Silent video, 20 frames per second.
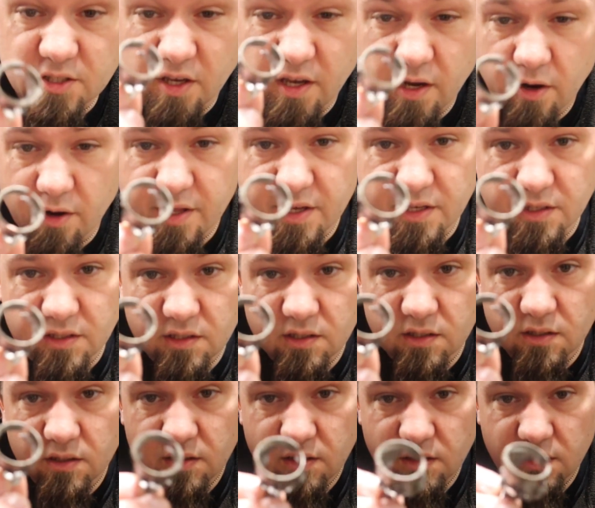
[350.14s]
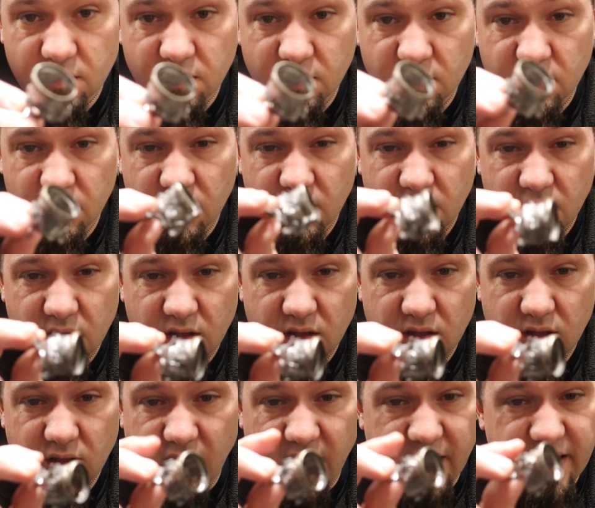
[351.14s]
so here it is.
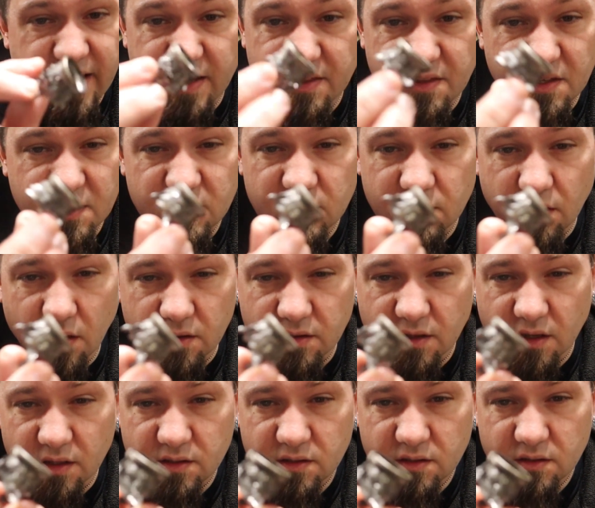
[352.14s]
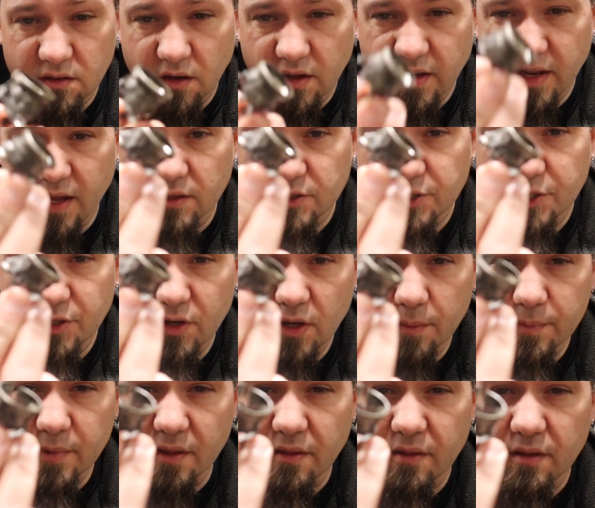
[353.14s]
I hate these lug nuts. Look at how chewed
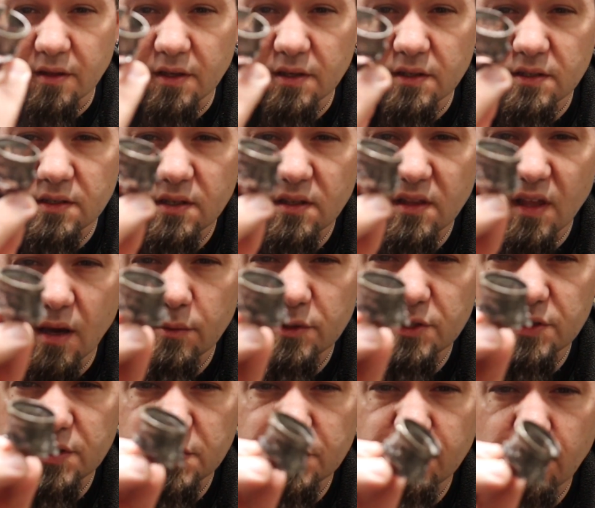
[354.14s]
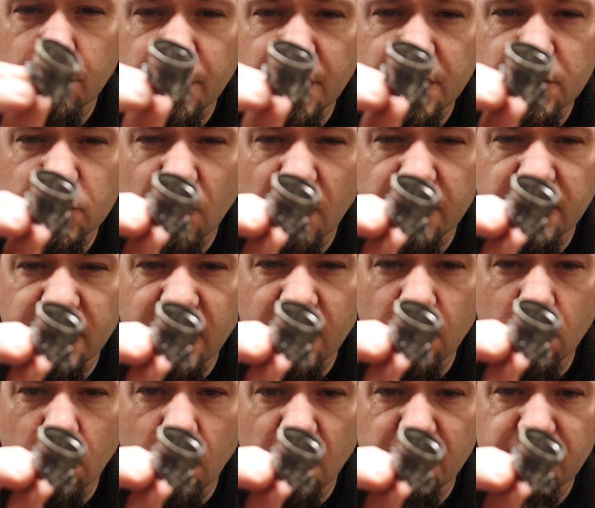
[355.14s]
up that thing is. That was just from me trying to get
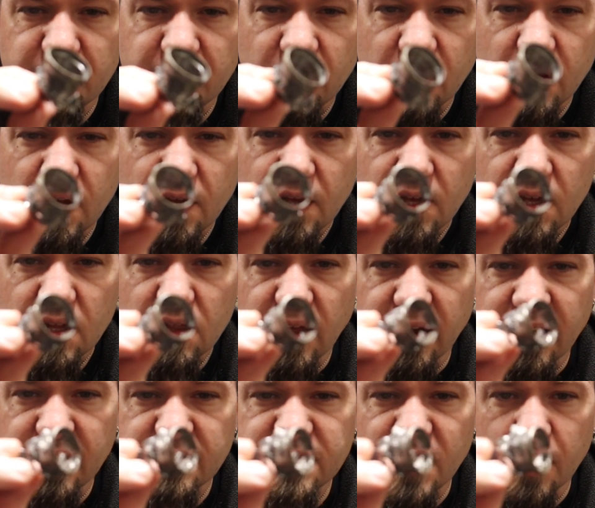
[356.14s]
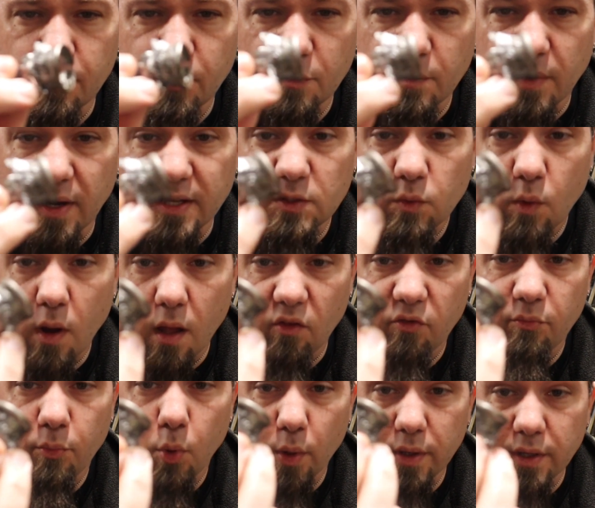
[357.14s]
it off, like I said, with my
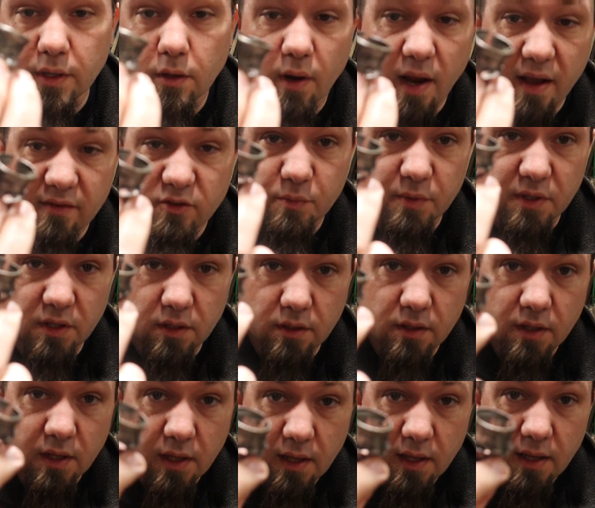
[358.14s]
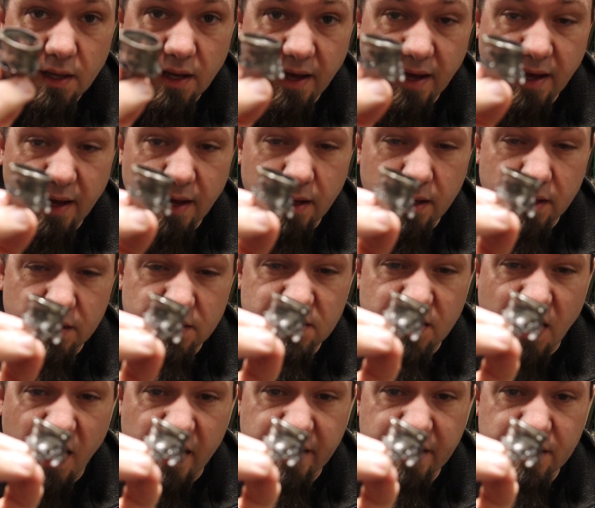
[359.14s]
12-point Craftsman
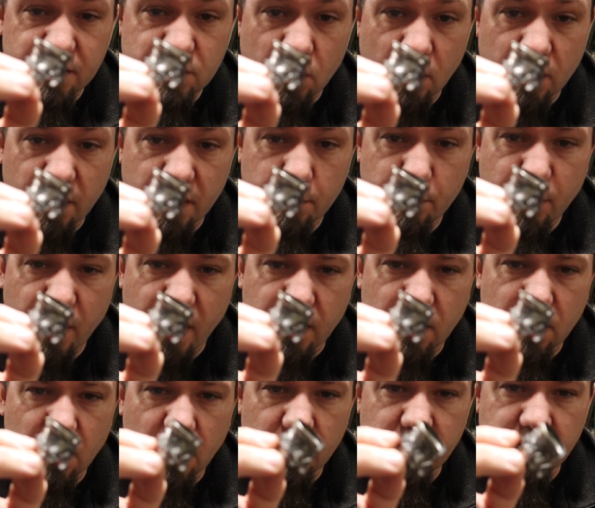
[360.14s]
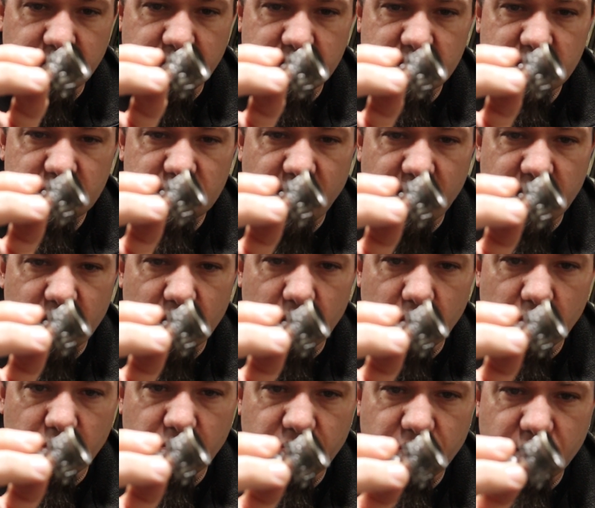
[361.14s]
sockets on an impact gun instead
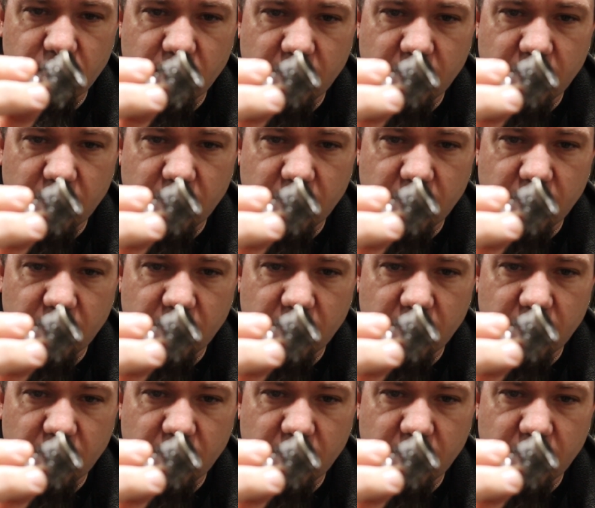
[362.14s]
of